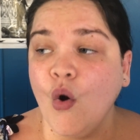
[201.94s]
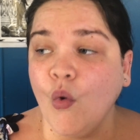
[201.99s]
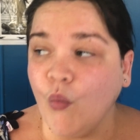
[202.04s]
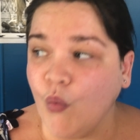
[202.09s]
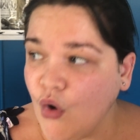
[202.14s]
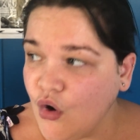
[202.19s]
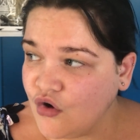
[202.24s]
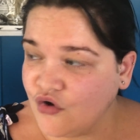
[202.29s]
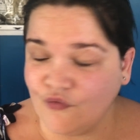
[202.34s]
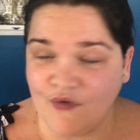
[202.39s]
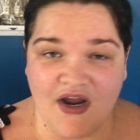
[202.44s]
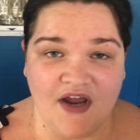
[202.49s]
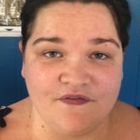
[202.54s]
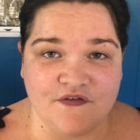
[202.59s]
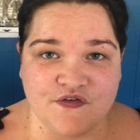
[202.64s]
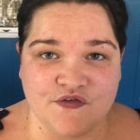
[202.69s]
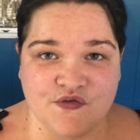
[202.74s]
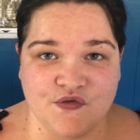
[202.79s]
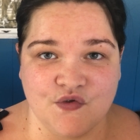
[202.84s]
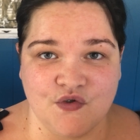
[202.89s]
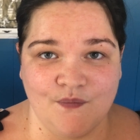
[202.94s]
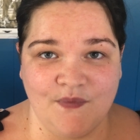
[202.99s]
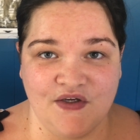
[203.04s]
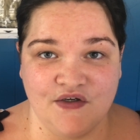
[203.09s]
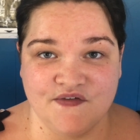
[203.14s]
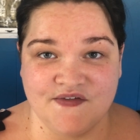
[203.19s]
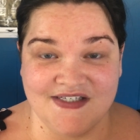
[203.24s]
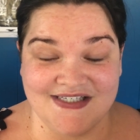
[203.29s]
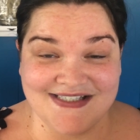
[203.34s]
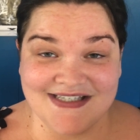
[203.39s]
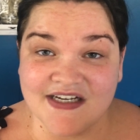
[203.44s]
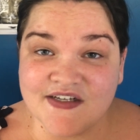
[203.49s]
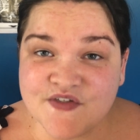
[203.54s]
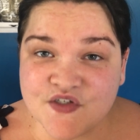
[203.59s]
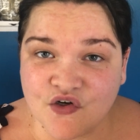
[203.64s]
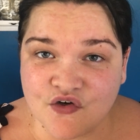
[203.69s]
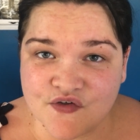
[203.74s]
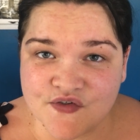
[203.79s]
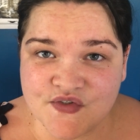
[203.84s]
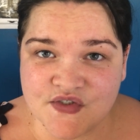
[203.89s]
Walk around the store because it does
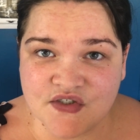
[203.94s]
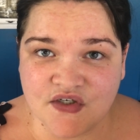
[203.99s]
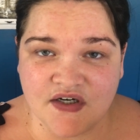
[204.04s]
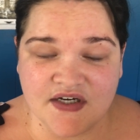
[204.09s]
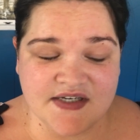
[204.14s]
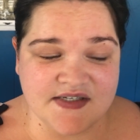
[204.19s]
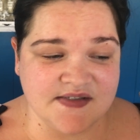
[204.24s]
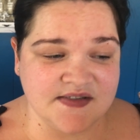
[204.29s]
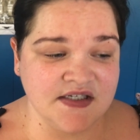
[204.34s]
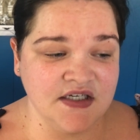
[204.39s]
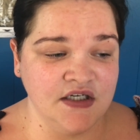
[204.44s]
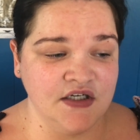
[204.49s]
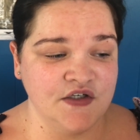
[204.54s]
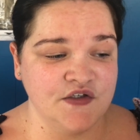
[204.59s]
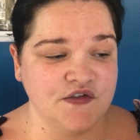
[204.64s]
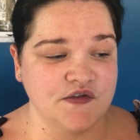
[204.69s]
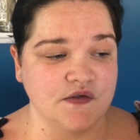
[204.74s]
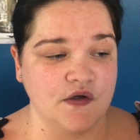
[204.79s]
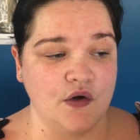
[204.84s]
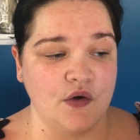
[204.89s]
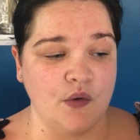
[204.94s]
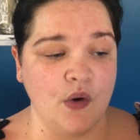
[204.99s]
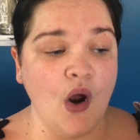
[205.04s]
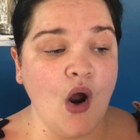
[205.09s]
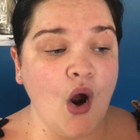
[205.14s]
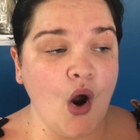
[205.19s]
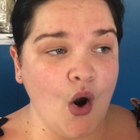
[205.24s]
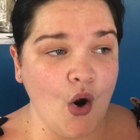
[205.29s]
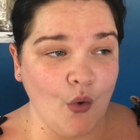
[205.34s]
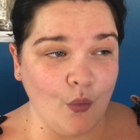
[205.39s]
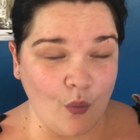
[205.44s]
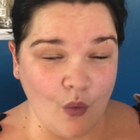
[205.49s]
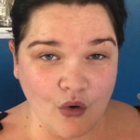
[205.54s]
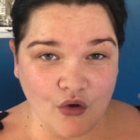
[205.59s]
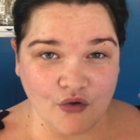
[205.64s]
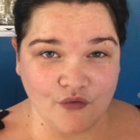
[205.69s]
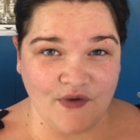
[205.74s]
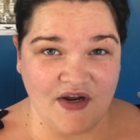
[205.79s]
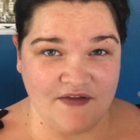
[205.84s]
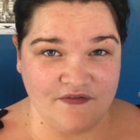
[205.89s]
oxidize. So
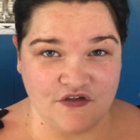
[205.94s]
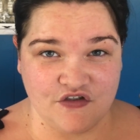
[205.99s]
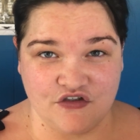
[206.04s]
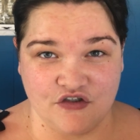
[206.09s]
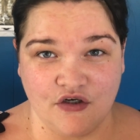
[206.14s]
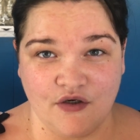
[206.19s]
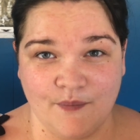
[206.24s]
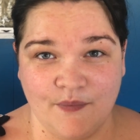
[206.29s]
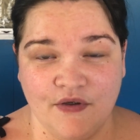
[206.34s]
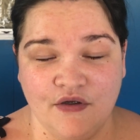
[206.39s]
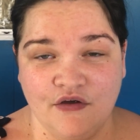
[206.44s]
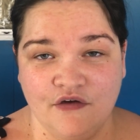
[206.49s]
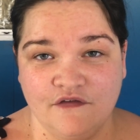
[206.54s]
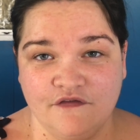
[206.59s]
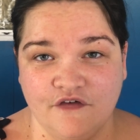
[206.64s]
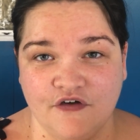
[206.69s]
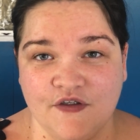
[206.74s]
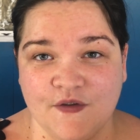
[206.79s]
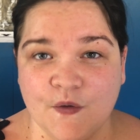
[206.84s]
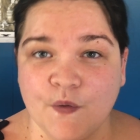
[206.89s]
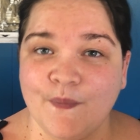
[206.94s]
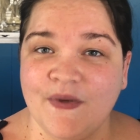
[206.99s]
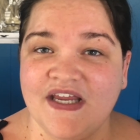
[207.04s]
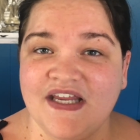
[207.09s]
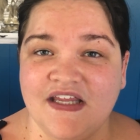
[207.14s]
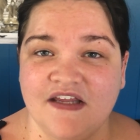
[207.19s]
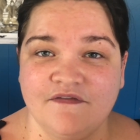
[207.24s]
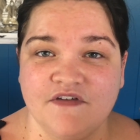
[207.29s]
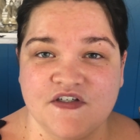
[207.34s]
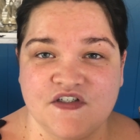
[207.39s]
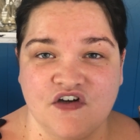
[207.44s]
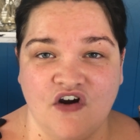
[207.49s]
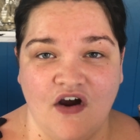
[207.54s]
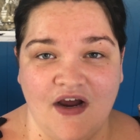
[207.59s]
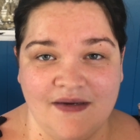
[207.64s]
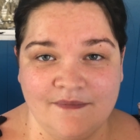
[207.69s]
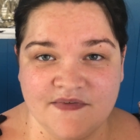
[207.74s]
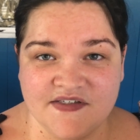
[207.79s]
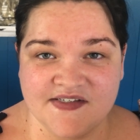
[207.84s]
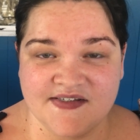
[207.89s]
walk around the shop for a little bit, give it
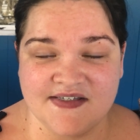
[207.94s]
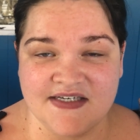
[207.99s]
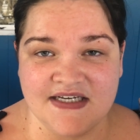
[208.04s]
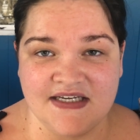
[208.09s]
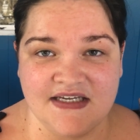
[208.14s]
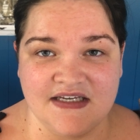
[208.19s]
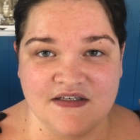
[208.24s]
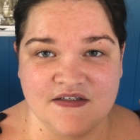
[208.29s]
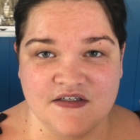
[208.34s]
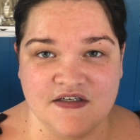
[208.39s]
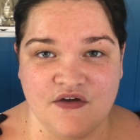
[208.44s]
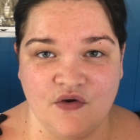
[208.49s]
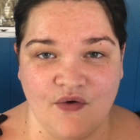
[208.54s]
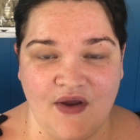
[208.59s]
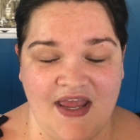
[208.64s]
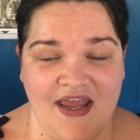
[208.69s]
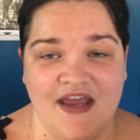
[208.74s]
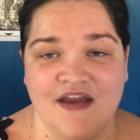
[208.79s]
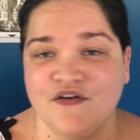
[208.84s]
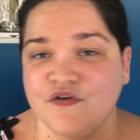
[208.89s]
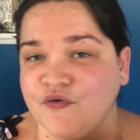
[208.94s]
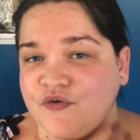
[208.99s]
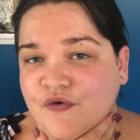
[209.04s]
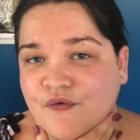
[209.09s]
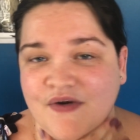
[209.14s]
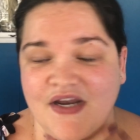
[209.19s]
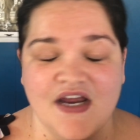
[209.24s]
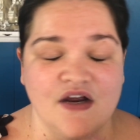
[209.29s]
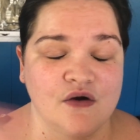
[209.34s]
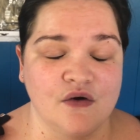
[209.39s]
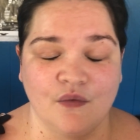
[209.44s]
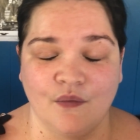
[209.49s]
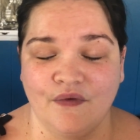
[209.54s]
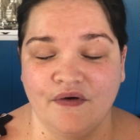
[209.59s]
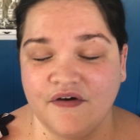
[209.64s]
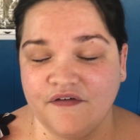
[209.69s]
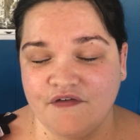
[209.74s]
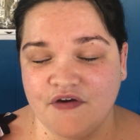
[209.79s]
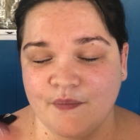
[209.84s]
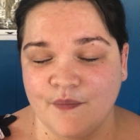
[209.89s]
time to sink into your hand or your neck or
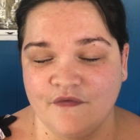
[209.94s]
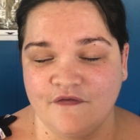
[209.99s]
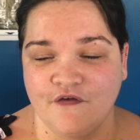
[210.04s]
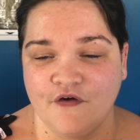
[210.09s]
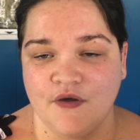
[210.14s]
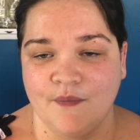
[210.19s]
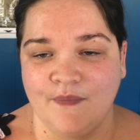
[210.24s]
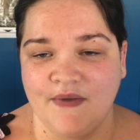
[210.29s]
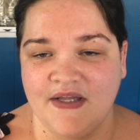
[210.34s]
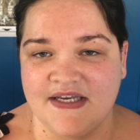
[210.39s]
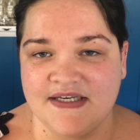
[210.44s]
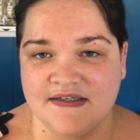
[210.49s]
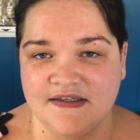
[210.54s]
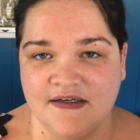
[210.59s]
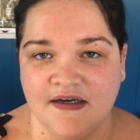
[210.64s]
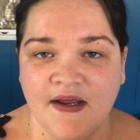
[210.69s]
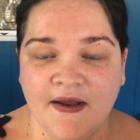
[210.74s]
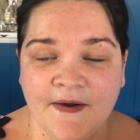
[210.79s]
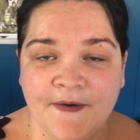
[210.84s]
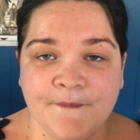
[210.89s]
wherever you prefer to blend it,